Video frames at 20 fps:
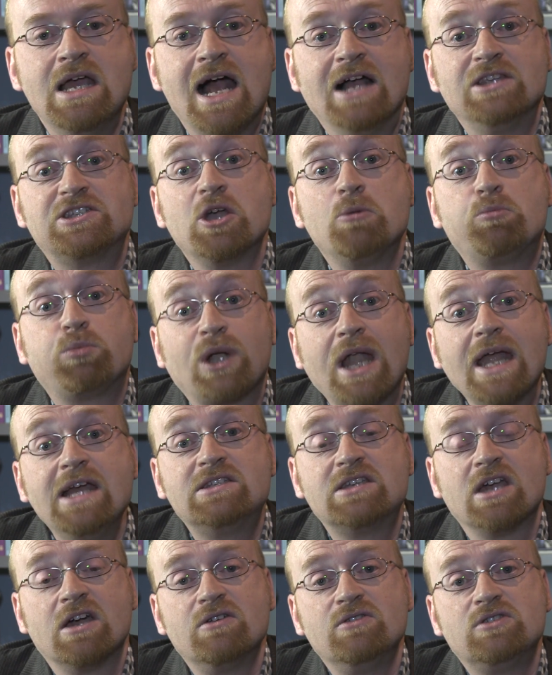And so
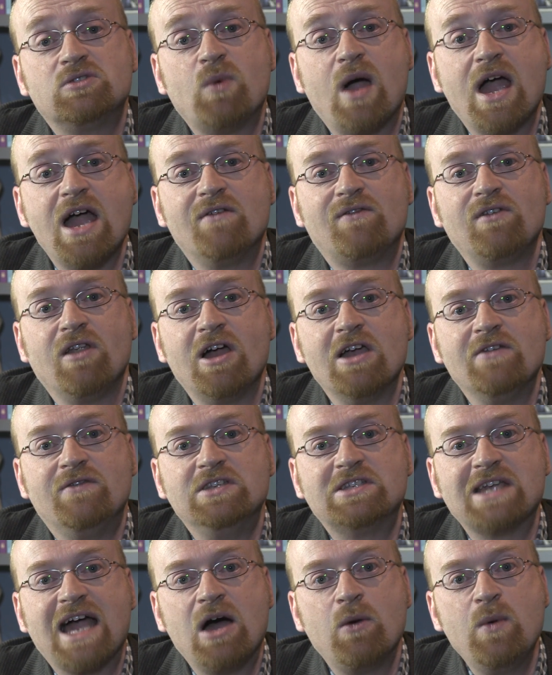Plato's way of life
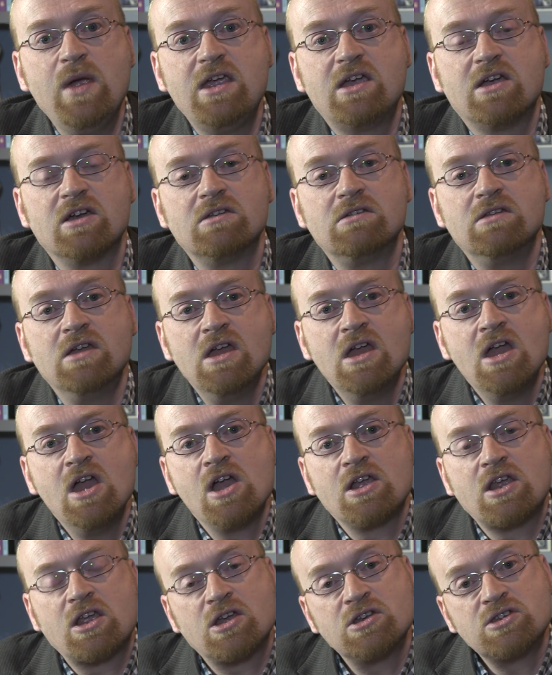is how we can,
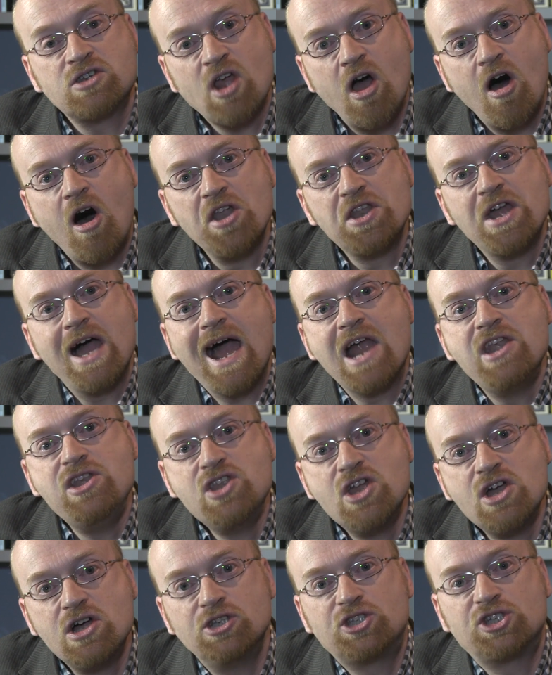can garner
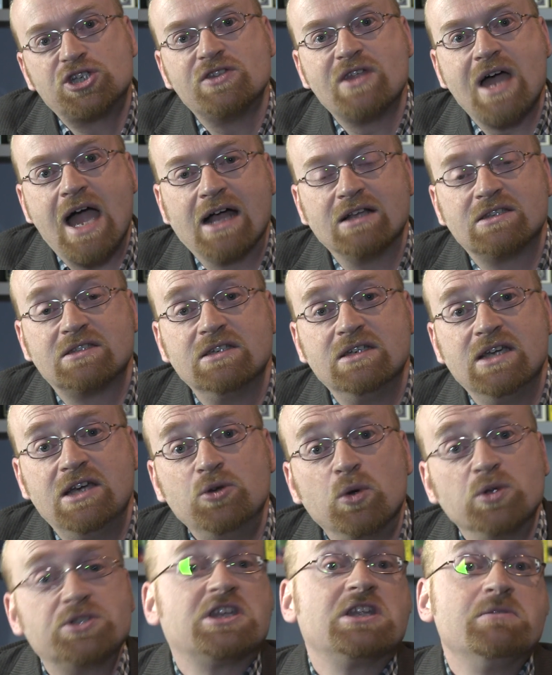and nurture that
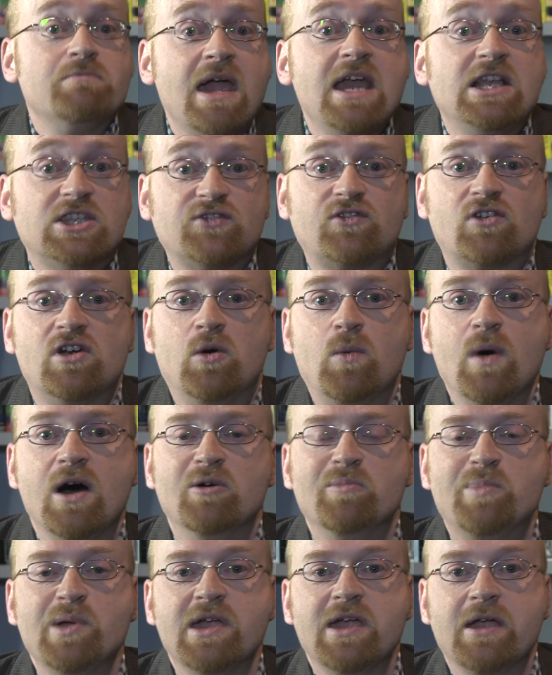in order that it makes for our
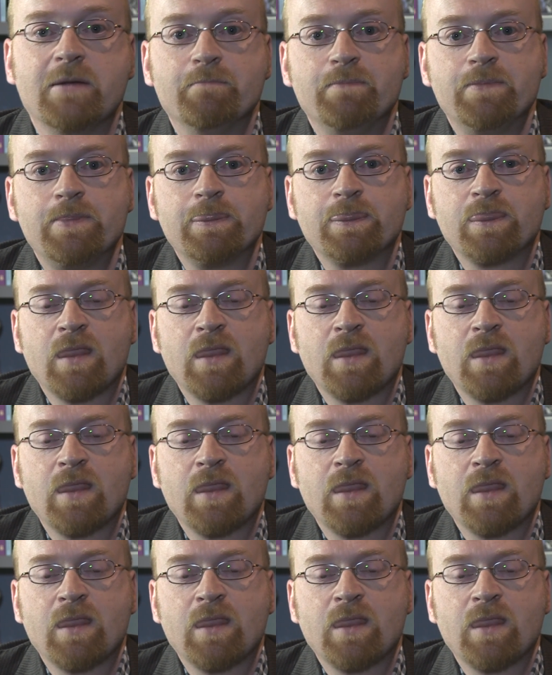well-being.